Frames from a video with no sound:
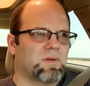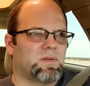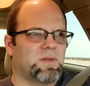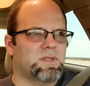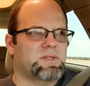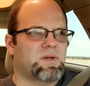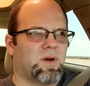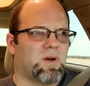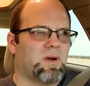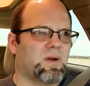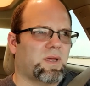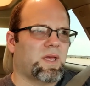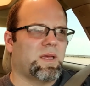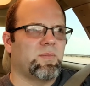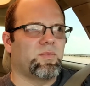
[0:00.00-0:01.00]
this car
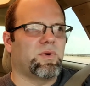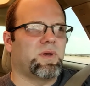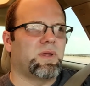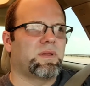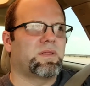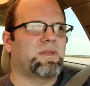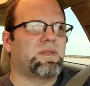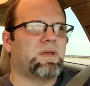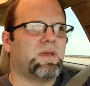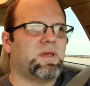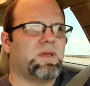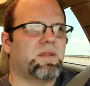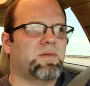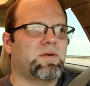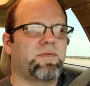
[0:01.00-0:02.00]
came with
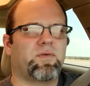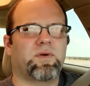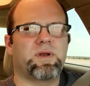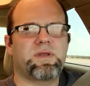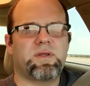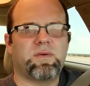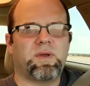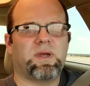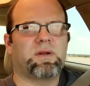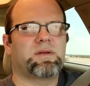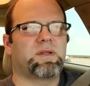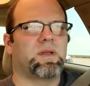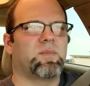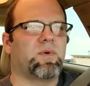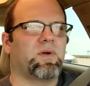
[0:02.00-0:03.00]
the 342 gear
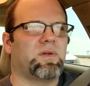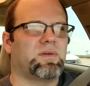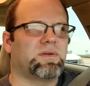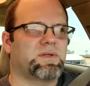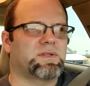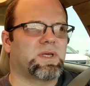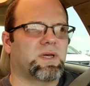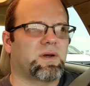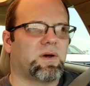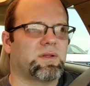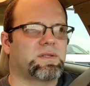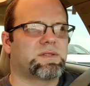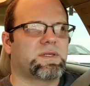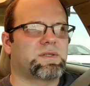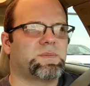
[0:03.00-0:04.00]
10 bolt, just like all
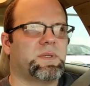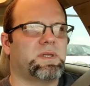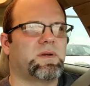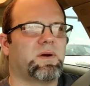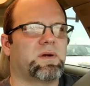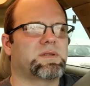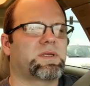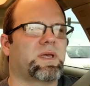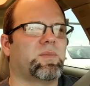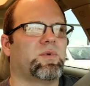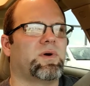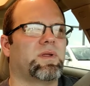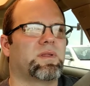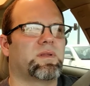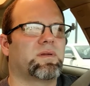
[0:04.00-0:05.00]
the 6-speed cars came
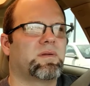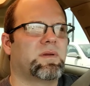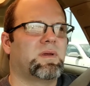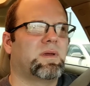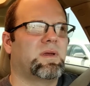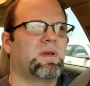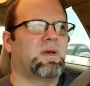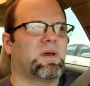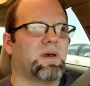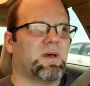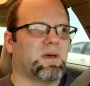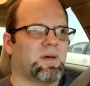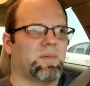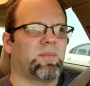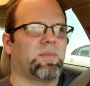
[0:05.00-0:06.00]
with.
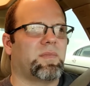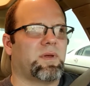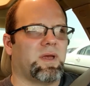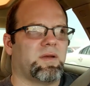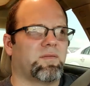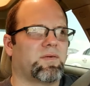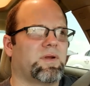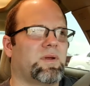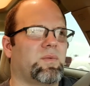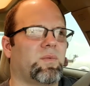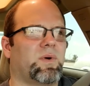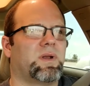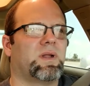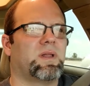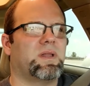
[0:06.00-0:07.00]
Every
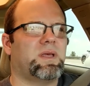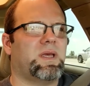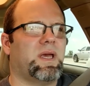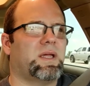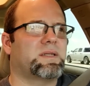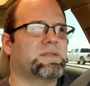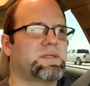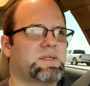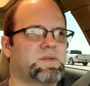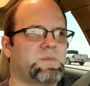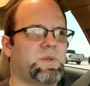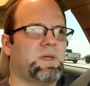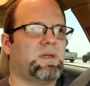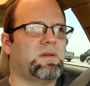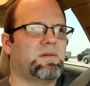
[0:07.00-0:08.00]
1LE had a
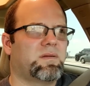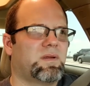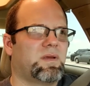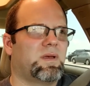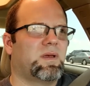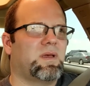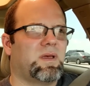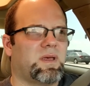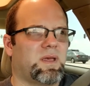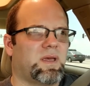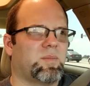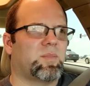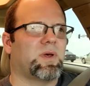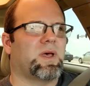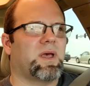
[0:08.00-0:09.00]
6-speed,
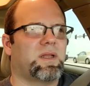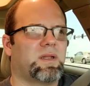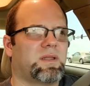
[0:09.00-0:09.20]
and behind